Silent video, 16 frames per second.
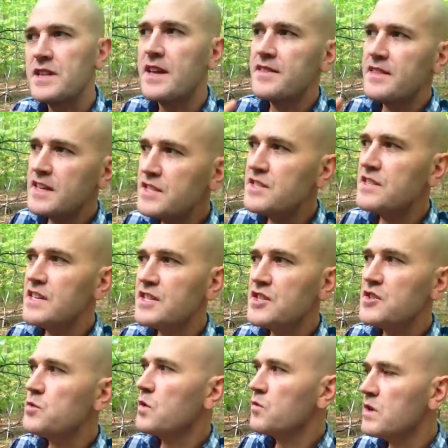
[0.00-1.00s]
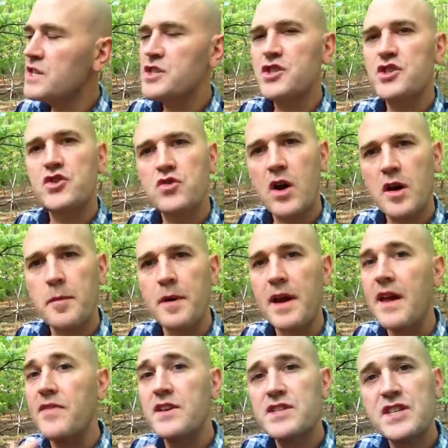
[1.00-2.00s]
Now, this, this is what really struck me,
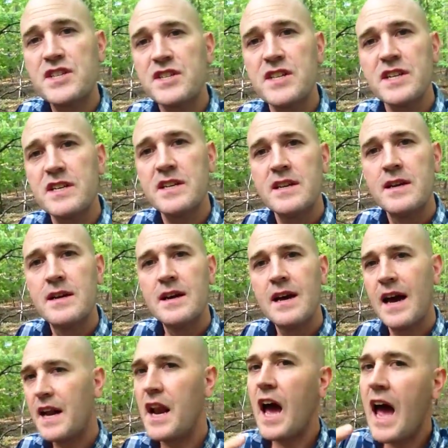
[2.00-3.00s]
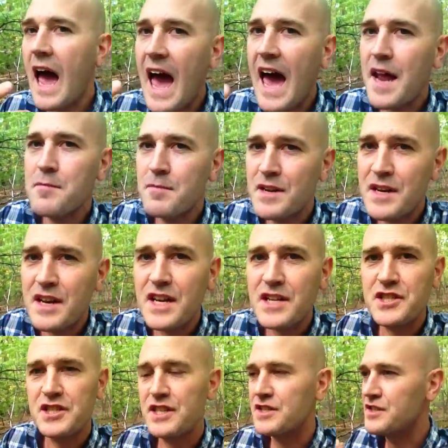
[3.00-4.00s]
and this isn't an
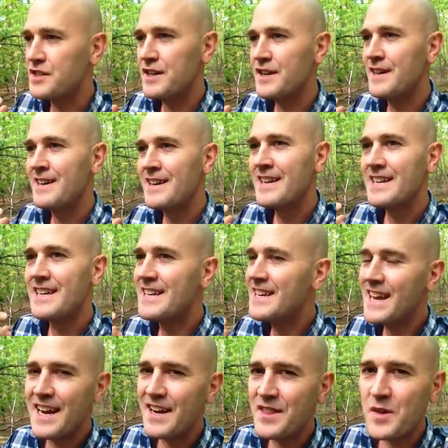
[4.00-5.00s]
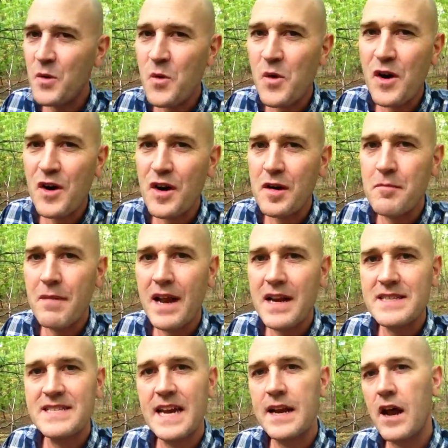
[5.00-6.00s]
admonition to get in the Word and
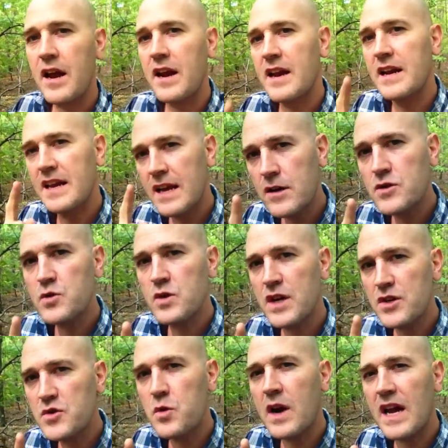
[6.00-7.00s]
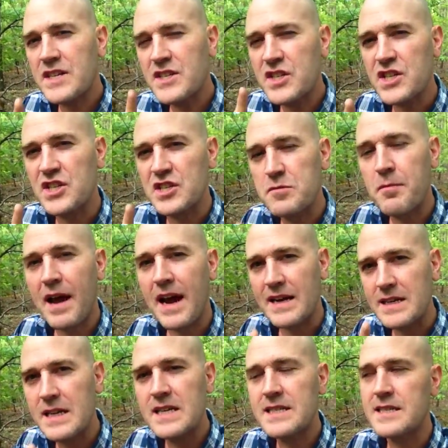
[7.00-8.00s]
meditate on it. Here's, here's what I
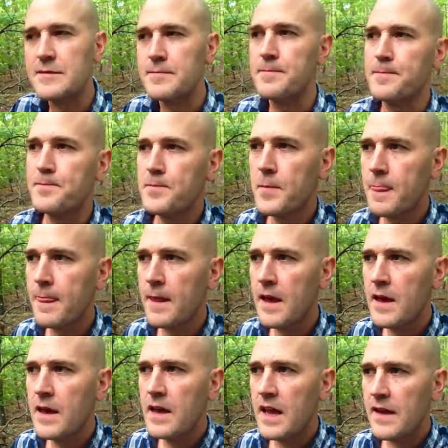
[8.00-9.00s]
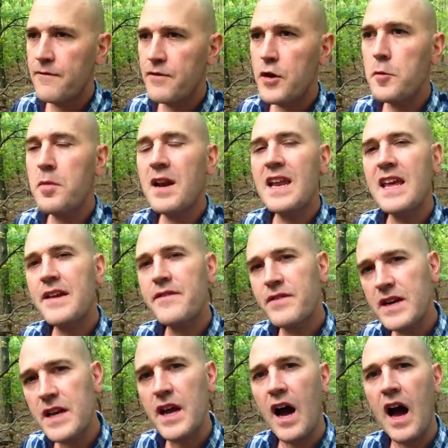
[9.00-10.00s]
suspect. Listen, if you believe
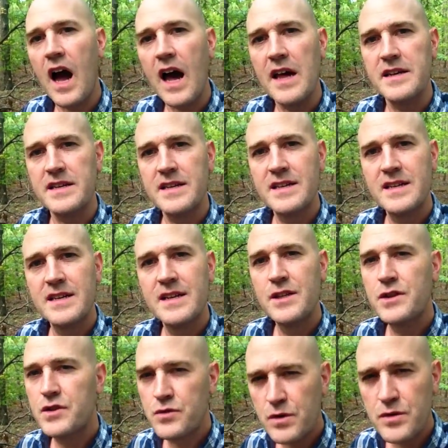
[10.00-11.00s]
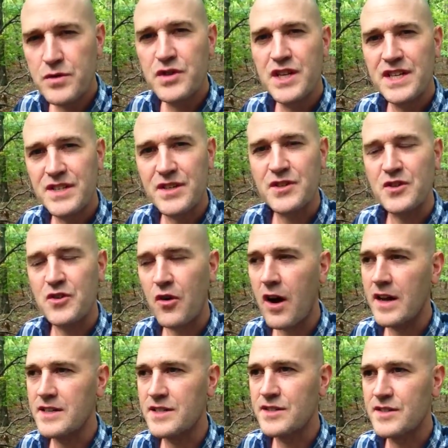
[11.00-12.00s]
in God through Jesus
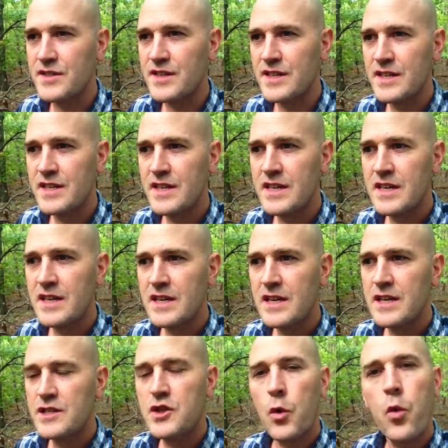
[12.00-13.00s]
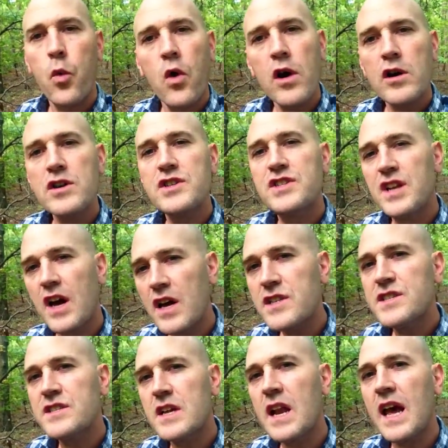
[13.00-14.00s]
Christ, the Word
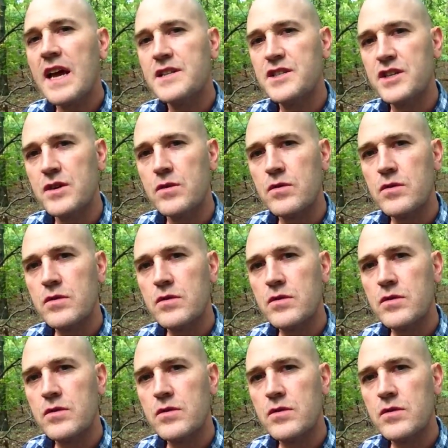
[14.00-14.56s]
does delight you.